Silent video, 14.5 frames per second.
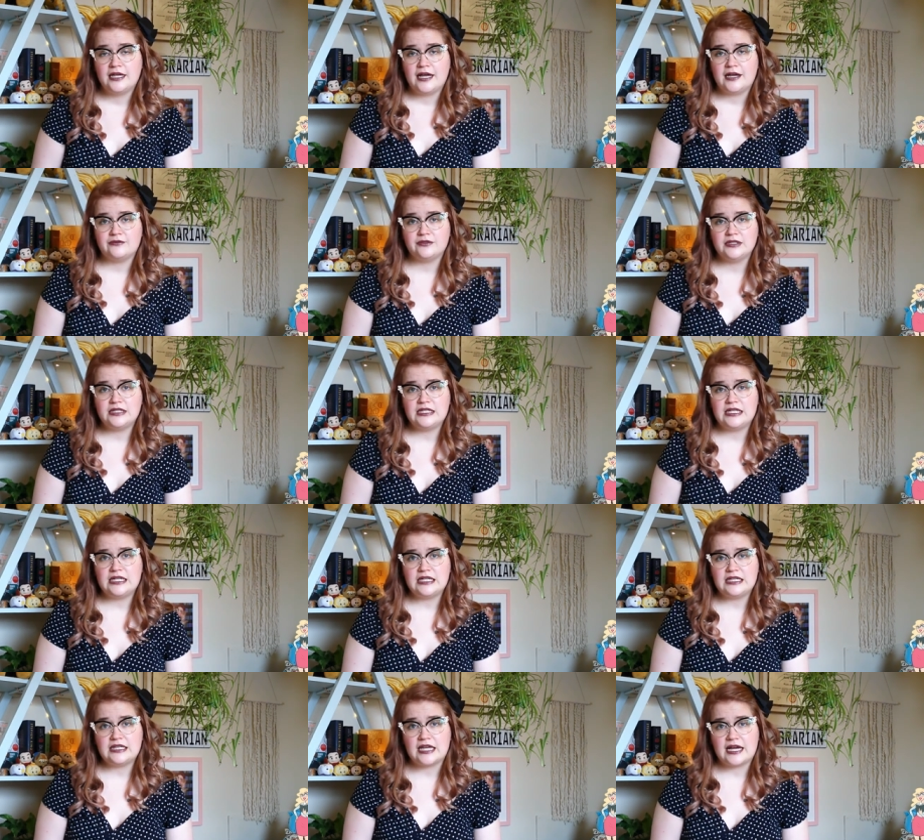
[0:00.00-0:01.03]
I really
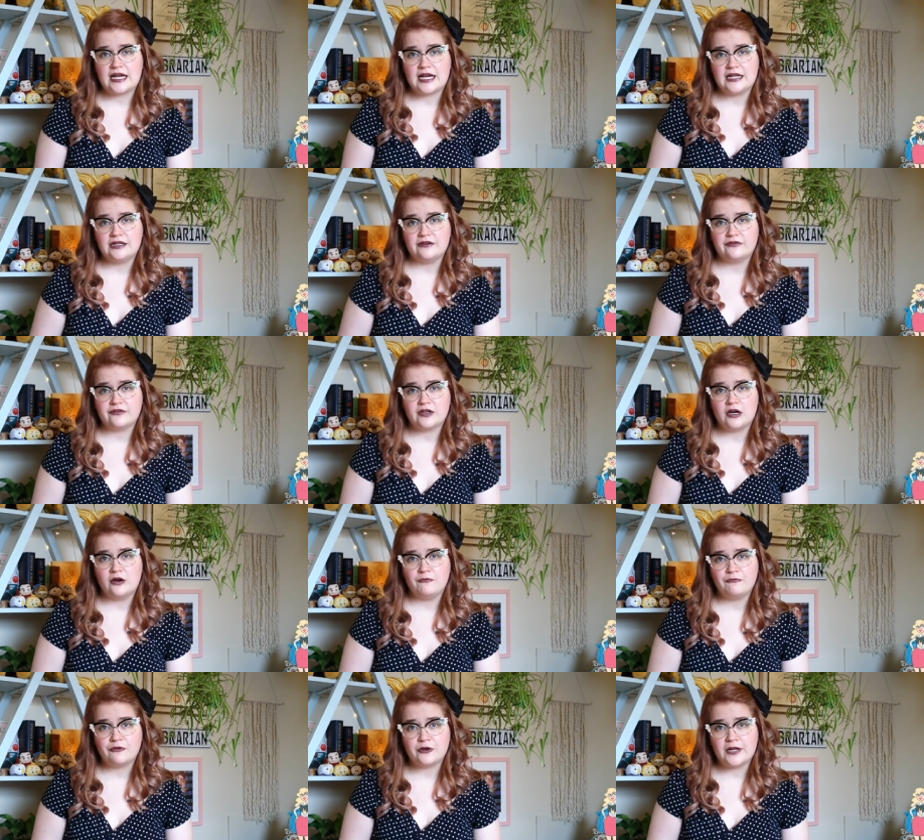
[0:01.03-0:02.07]
needed that kind of
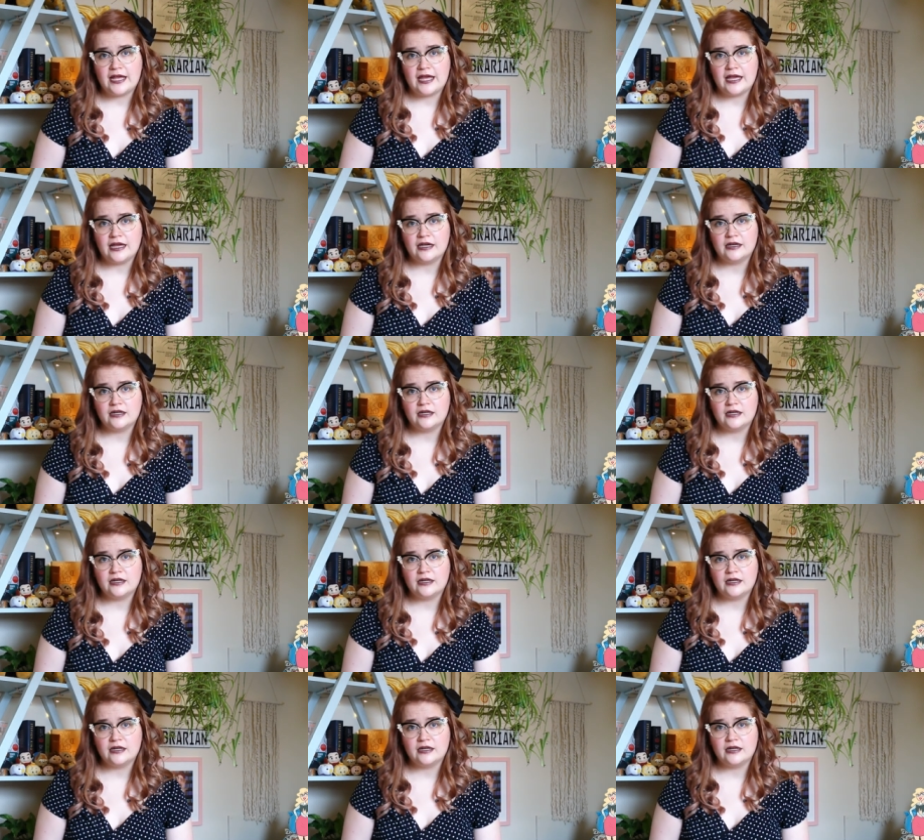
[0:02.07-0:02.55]
comforting,